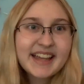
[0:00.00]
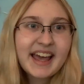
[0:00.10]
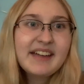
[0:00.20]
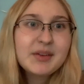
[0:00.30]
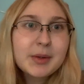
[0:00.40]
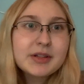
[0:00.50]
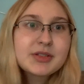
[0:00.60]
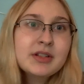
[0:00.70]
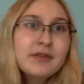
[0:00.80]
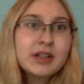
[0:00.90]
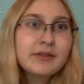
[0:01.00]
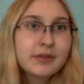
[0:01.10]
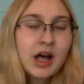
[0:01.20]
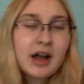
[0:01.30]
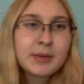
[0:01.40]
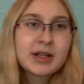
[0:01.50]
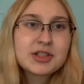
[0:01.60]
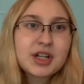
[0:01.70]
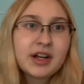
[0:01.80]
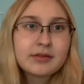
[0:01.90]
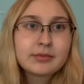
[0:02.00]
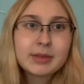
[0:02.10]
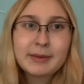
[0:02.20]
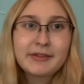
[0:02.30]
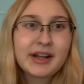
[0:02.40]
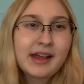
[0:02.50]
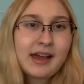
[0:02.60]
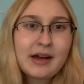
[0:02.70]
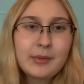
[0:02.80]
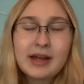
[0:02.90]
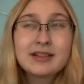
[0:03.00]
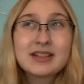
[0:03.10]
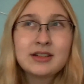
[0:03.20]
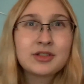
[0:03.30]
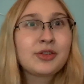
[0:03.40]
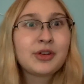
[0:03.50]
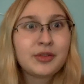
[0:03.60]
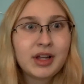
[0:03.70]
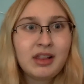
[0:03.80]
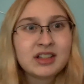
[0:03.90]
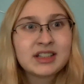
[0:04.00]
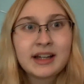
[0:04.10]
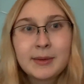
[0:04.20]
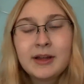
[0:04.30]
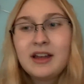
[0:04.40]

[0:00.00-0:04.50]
Hey everyone, so I didn't really vlog much of me and my friend hanging out. We hadn't seen each other in a really long time.